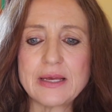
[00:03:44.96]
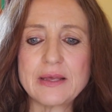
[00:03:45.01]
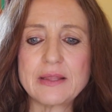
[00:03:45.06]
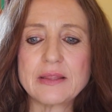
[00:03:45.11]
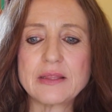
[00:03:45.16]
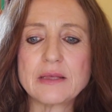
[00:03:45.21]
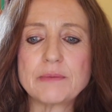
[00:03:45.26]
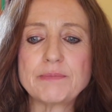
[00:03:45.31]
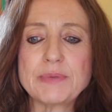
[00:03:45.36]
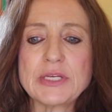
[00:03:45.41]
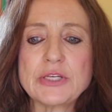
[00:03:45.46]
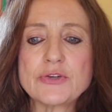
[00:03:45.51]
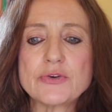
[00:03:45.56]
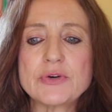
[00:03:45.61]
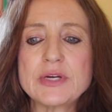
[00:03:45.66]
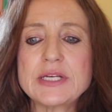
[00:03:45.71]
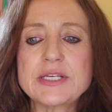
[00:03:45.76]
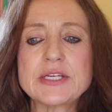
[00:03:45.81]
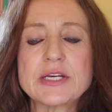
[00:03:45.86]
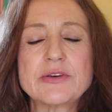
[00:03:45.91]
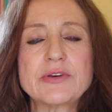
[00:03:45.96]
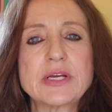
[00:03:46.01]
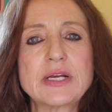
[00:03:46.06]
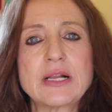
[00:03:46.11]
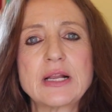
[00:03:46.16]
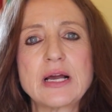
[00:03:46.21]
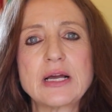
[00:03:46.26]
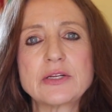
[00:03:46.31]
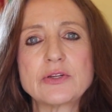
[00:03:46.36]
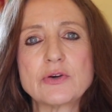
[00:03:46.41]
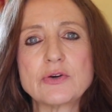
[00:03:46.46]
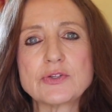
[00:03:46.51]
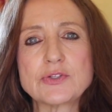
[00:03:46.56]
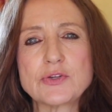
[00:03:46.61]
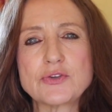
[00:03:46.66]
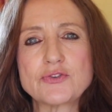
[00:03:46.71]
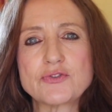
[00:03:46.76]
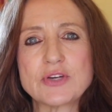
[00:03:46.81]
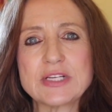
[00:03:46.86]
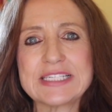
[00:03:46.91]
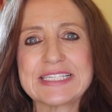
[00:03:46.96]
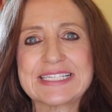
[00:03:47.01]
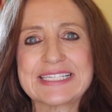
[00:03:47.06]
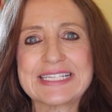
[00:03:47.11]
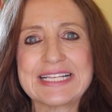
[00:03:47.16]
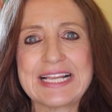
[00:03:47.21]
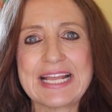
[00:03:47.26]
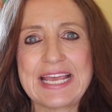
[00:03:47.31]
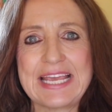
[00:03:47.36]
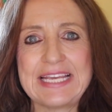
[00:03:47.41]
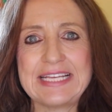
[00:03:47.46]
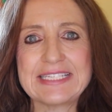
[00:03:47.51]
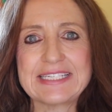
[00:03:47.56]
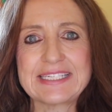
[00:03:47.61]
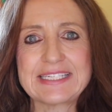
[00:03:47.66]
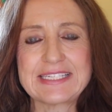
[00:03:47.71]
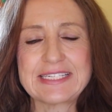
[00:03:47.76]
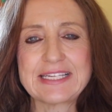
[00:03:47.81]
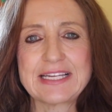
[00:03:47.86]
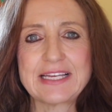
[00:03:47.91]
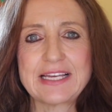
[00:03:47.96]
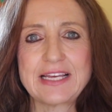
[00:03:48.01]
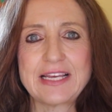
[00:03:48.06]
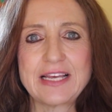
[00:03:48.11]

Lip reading: The pituitary gland also translates